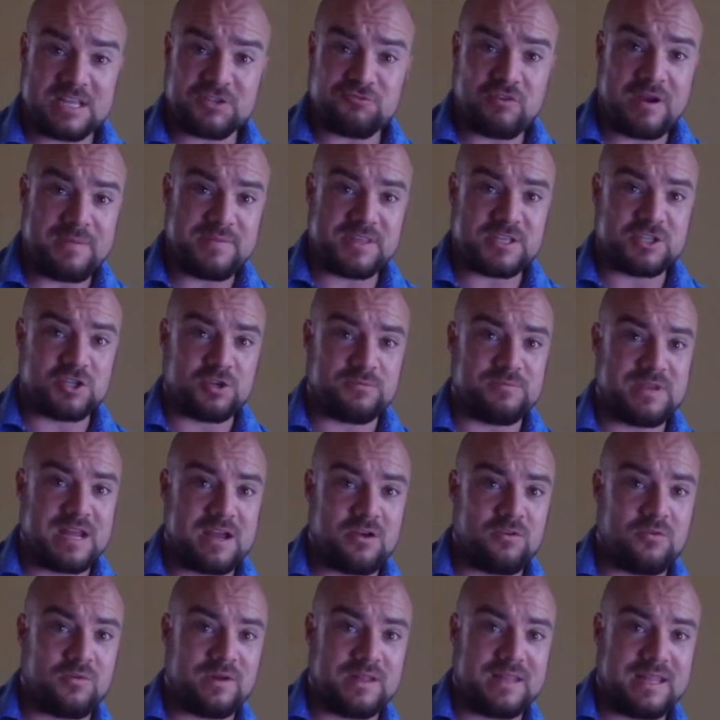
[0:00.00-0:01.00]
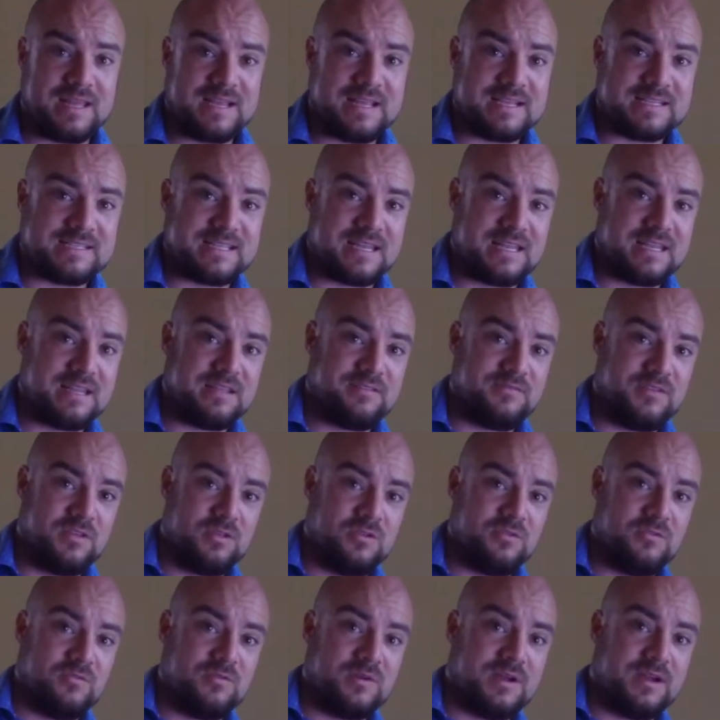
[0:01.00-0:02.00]
wrap this up now. And like I said, if
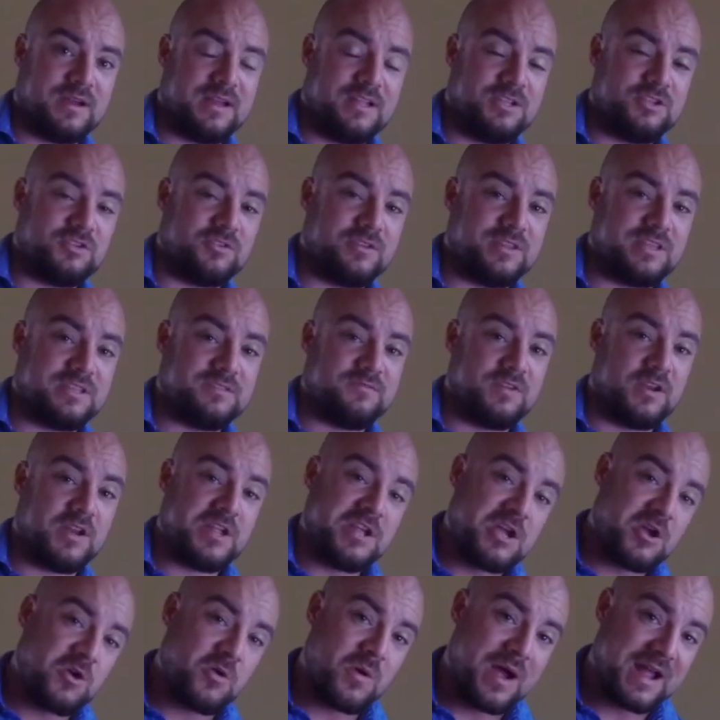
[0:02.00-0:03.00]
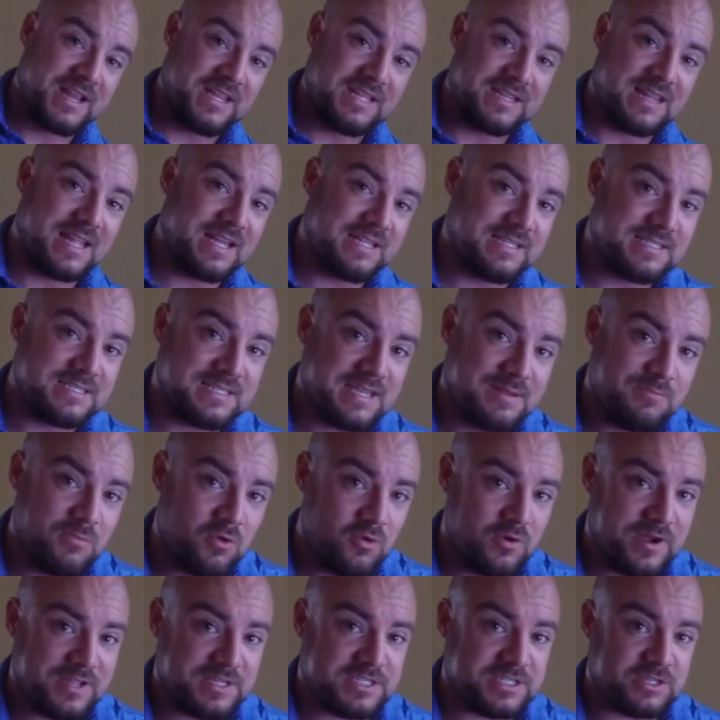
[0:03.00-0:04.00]
you enjoyed this video and you'd like to see
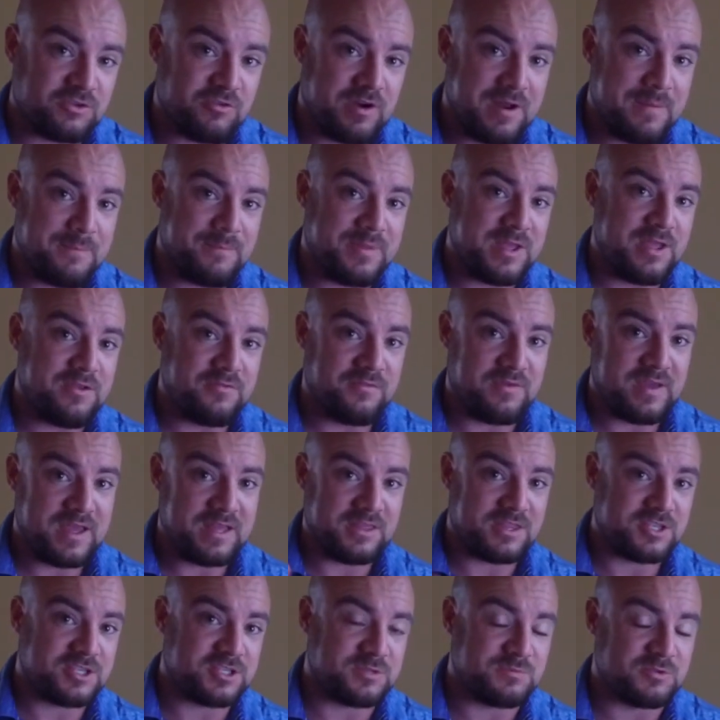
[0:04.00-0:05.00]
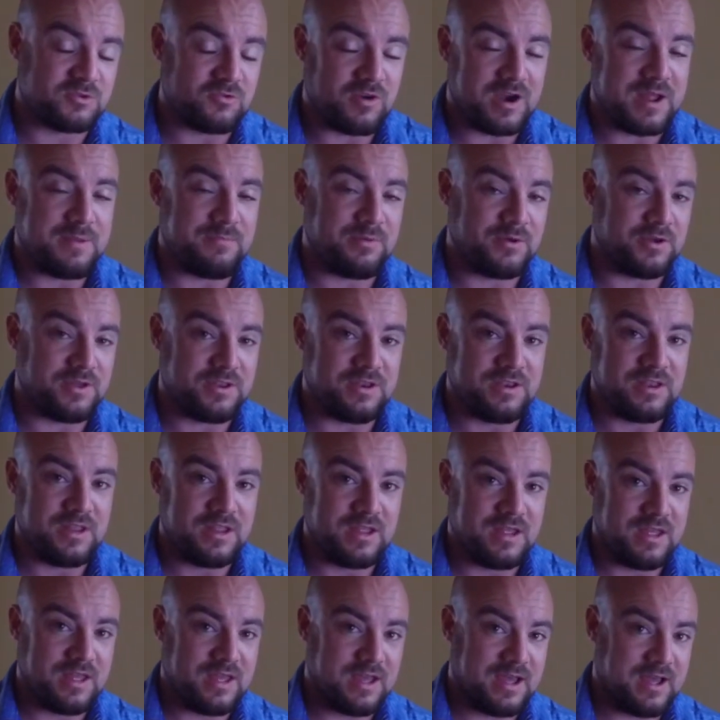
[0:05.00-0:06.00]
more Instagram beef, hit the subscribe button.
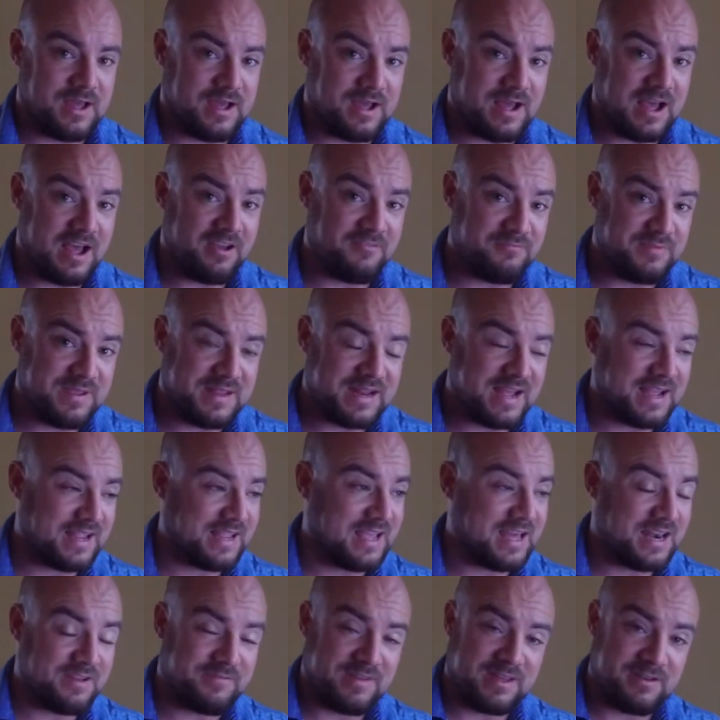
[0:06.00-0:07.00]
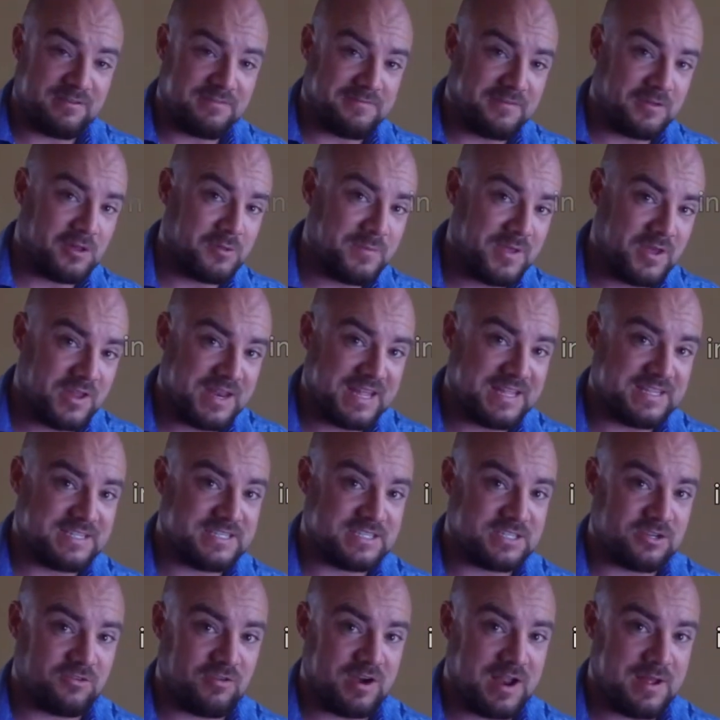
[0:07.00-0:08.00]
I've been Ant Canavan. Follow me on
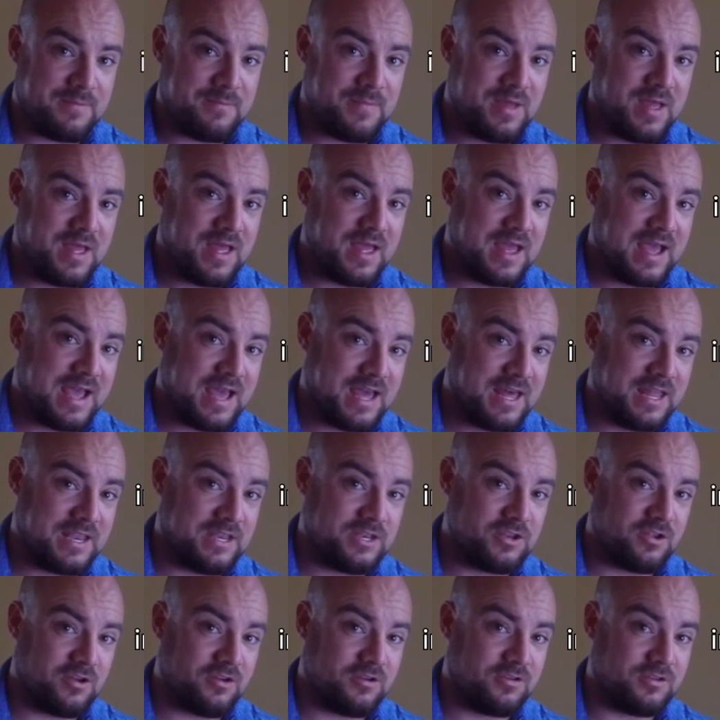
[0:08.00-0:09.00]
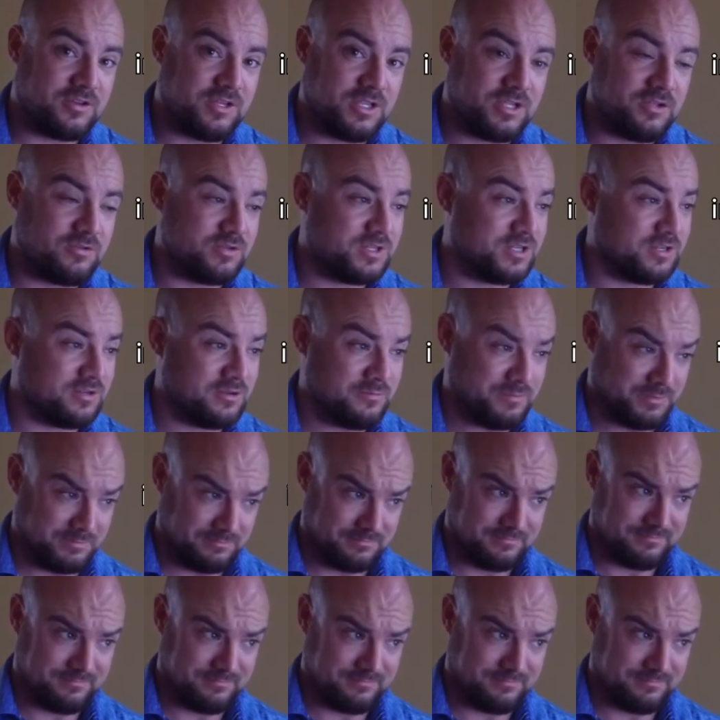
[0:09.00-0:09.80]
Instagram and on YouTube.